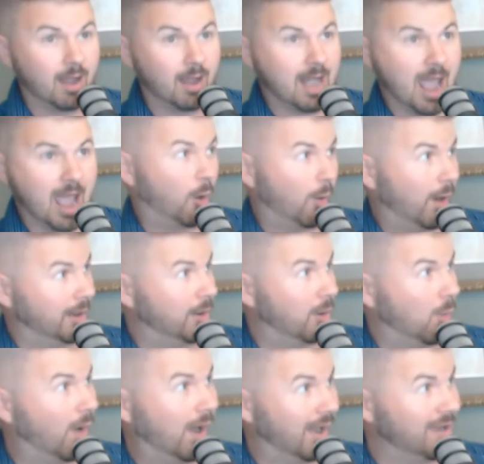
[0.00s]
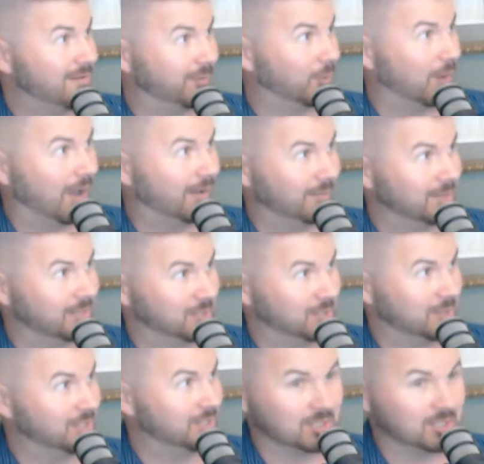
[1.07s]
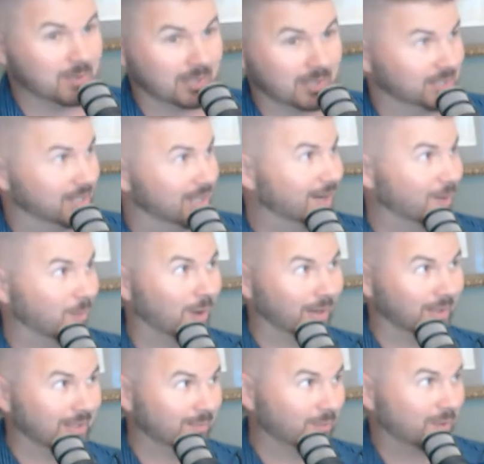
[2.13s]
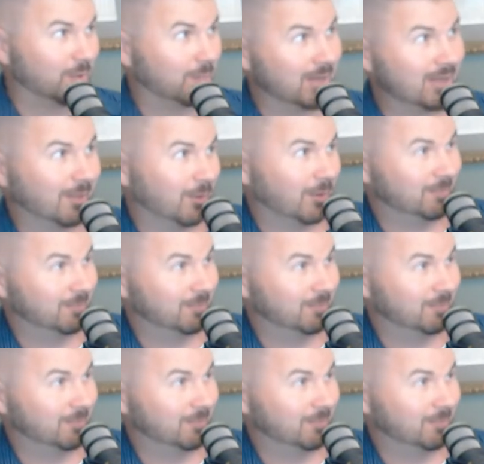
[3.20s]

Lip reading: Now I know why, for obvious reasons, because they didn't want to live with him either.